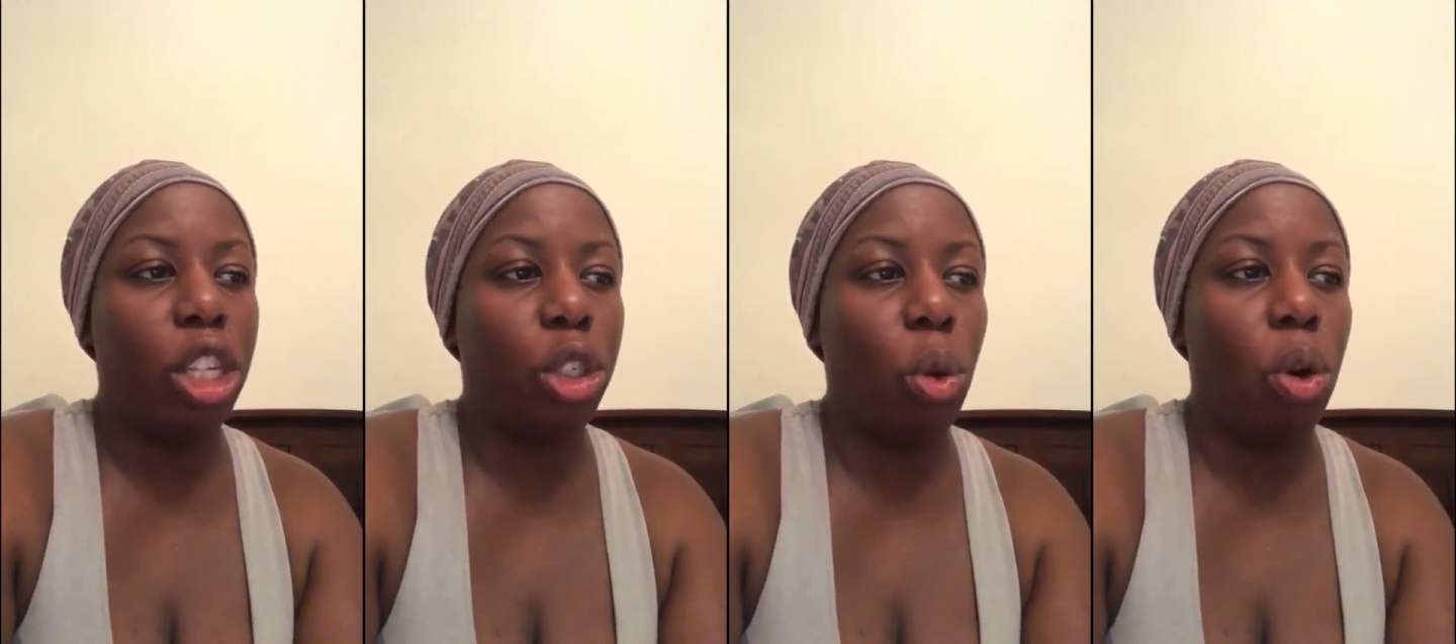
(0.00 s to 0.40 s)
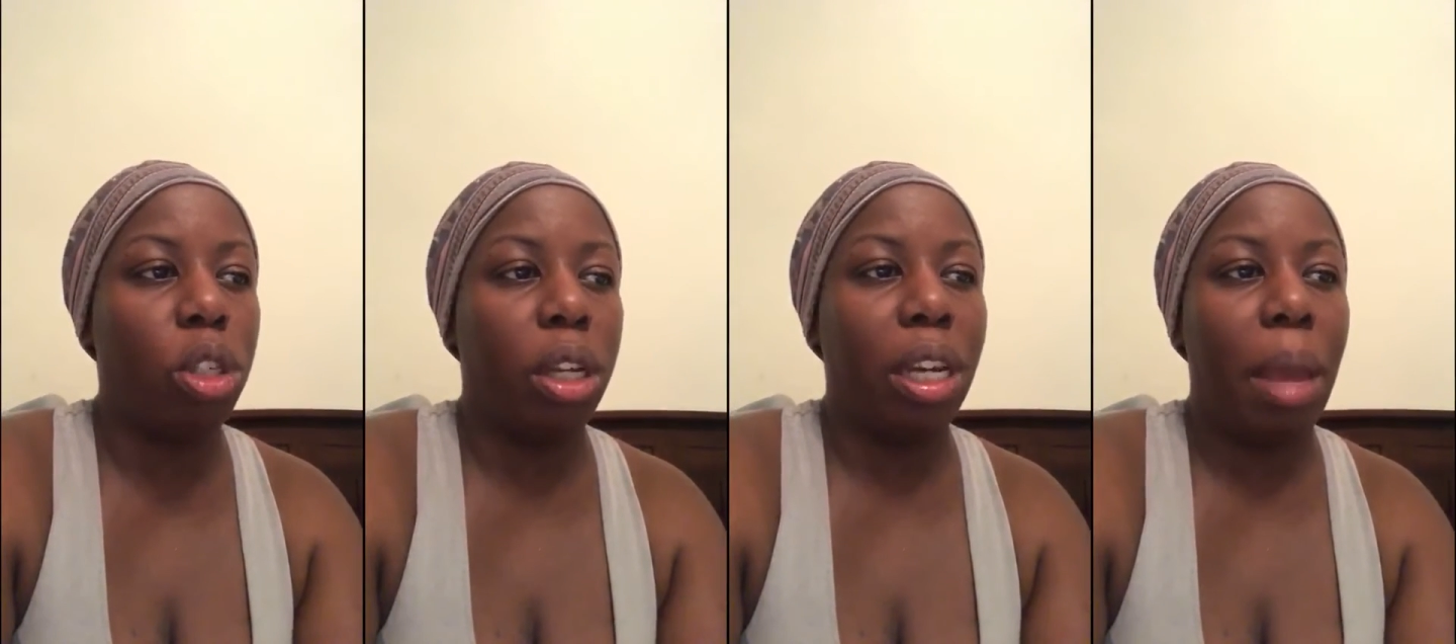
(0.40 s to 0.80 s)

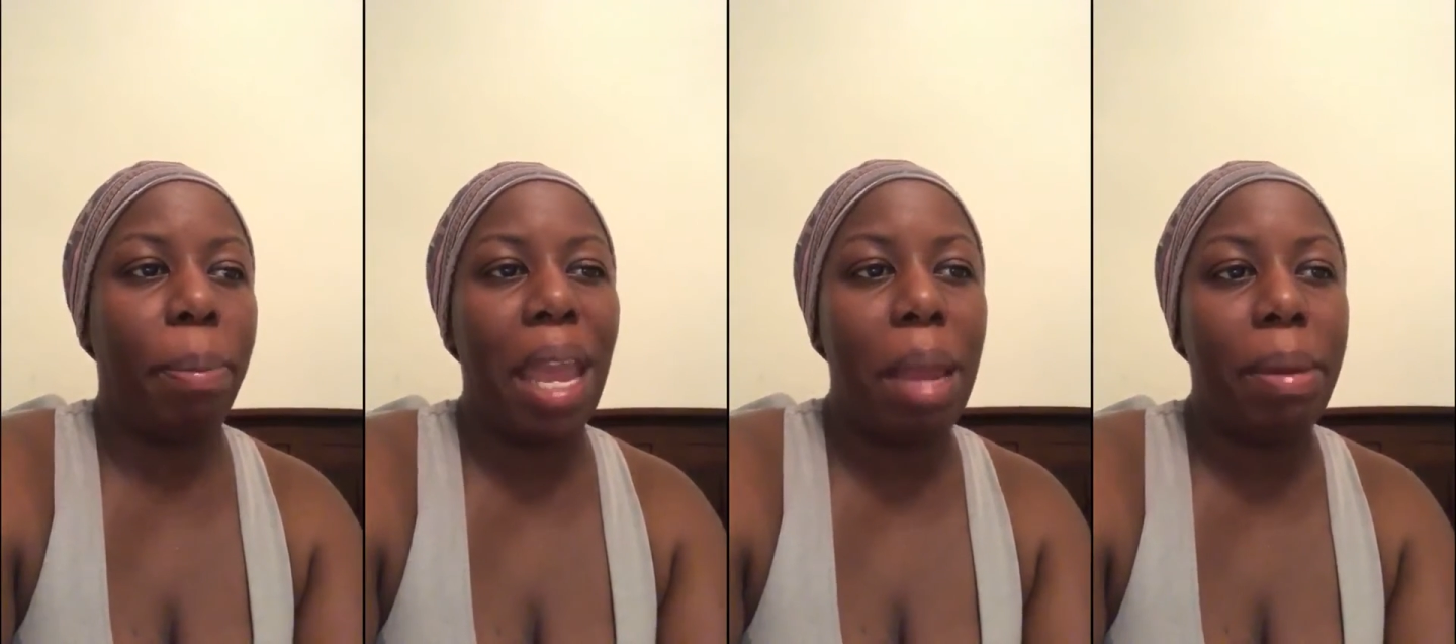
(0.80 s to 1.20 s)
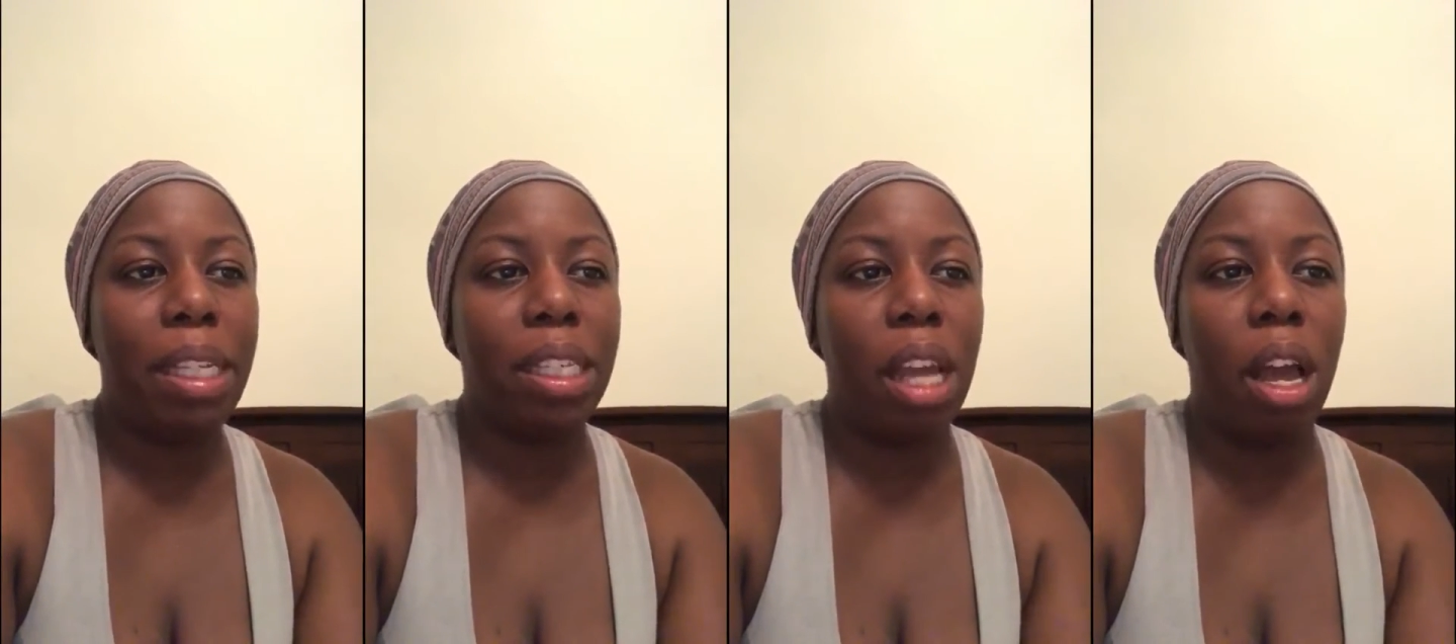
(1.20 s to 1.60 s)
stores looking at baby
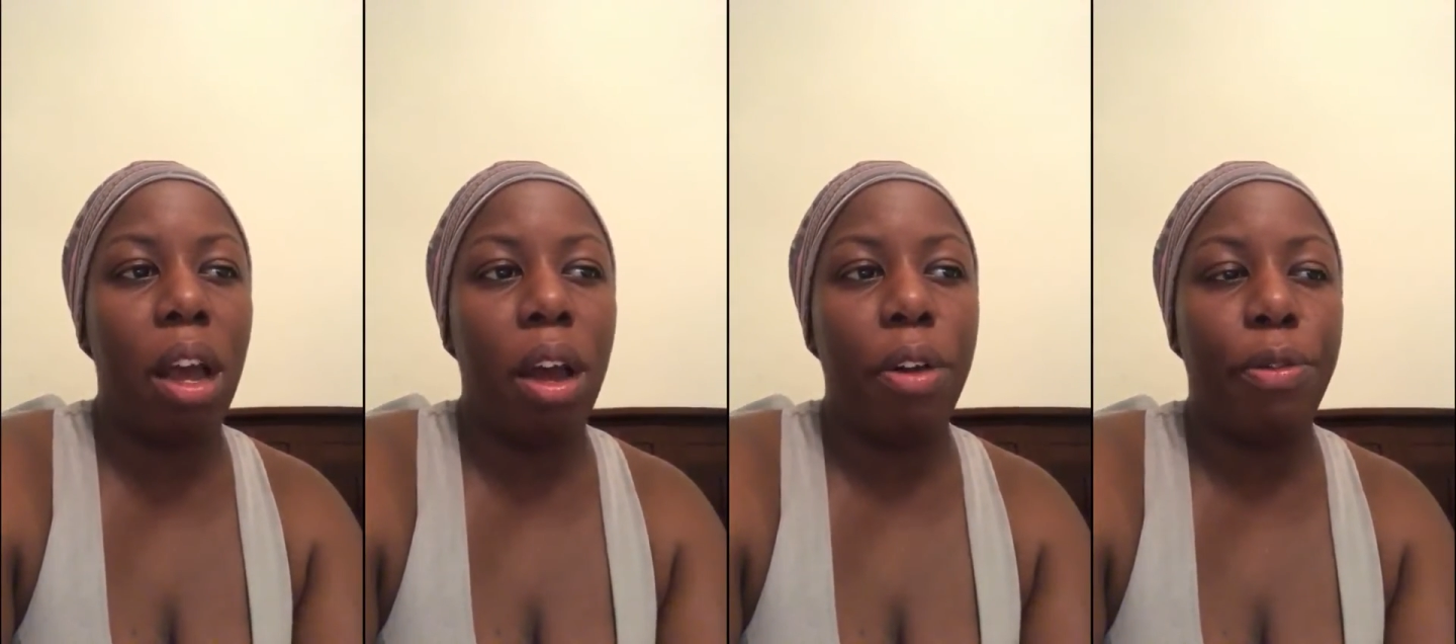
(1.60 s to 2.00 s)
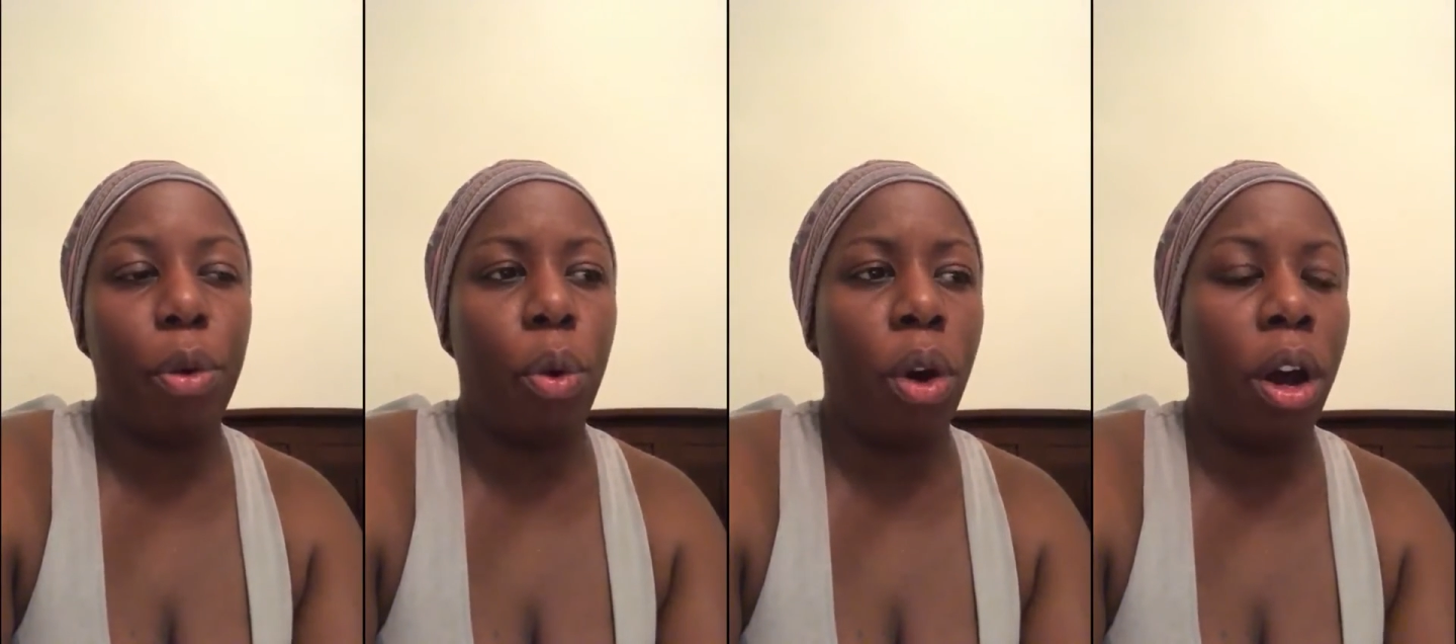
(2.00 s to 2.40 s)
stuff,
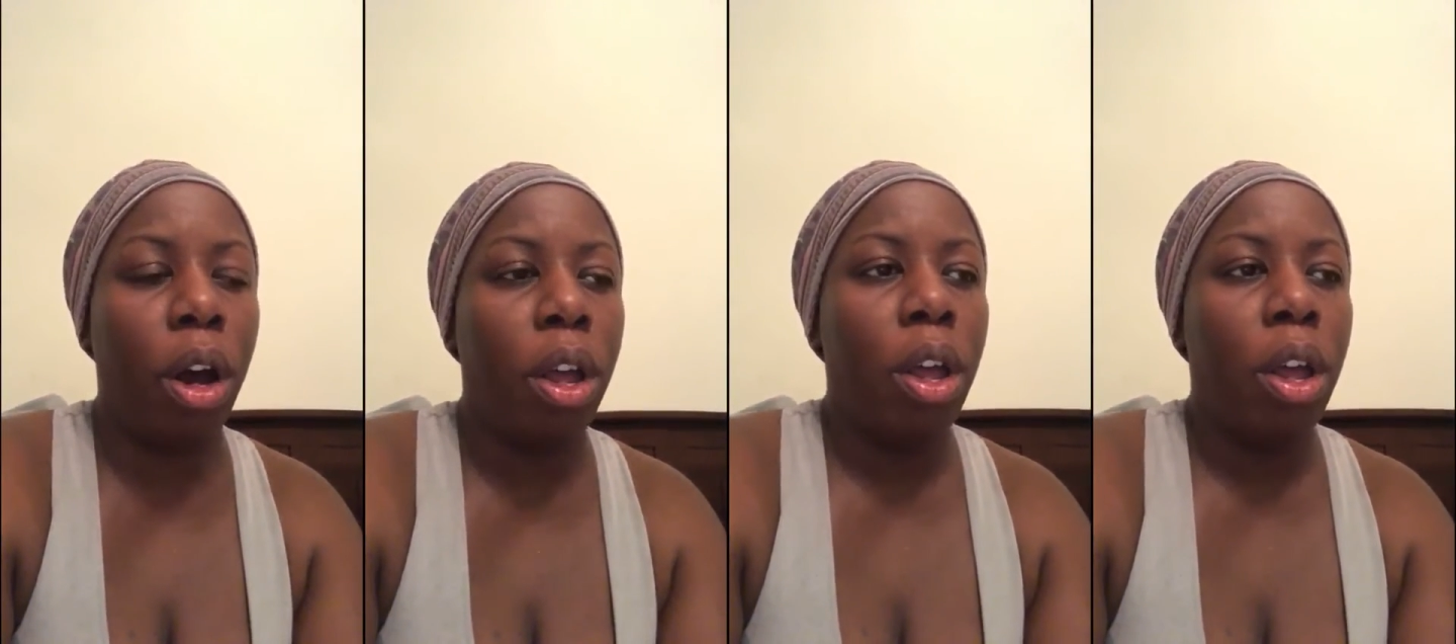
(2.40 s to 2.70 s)
or,